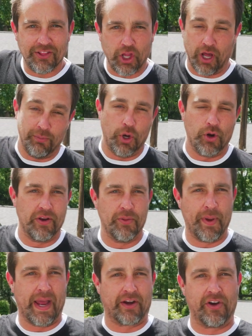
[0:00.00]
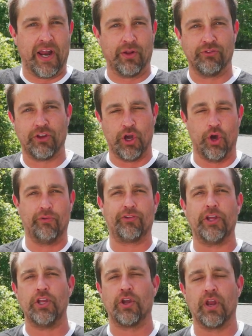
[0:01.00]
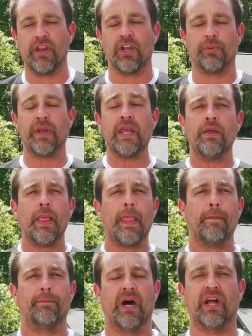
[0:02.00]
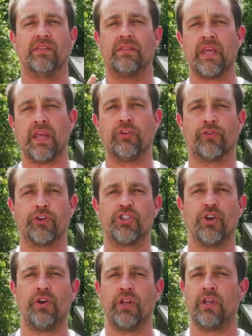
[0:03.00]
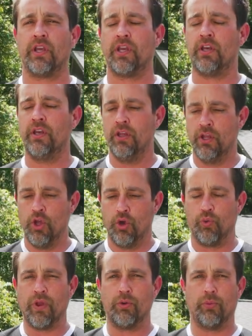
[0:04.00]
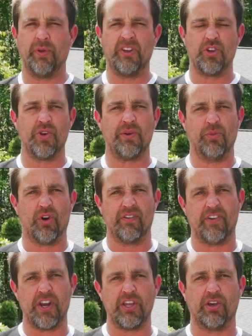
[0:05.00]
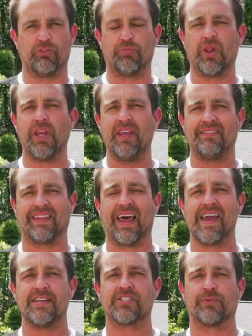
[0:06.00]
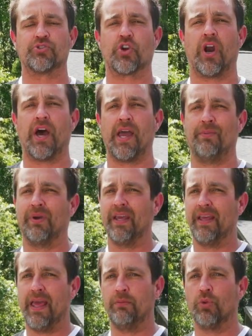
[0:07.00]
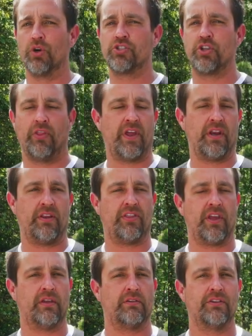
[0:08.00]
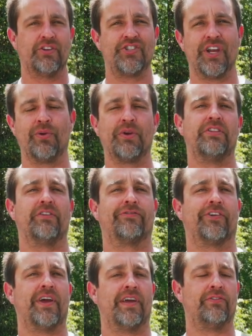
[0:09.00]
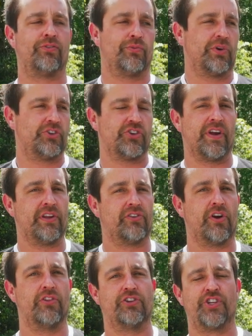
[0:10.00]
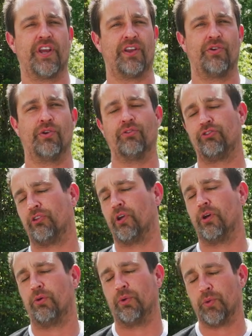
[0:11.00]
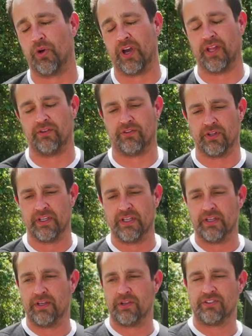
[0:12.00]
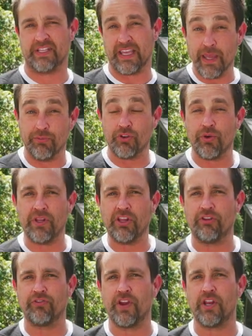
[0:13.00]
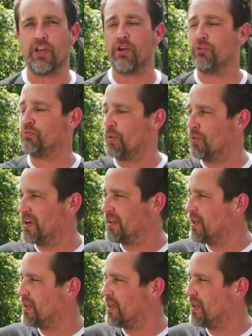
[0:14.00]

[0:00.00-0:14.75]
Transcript: lawnmower in the background, so hopefully you can hear me. But thanks for tuning in. We will be doing more videos. Please like, subscribe, and more so than anything, share with your friends. We're trying to grow the channel, so we want to keep doing these videos. I want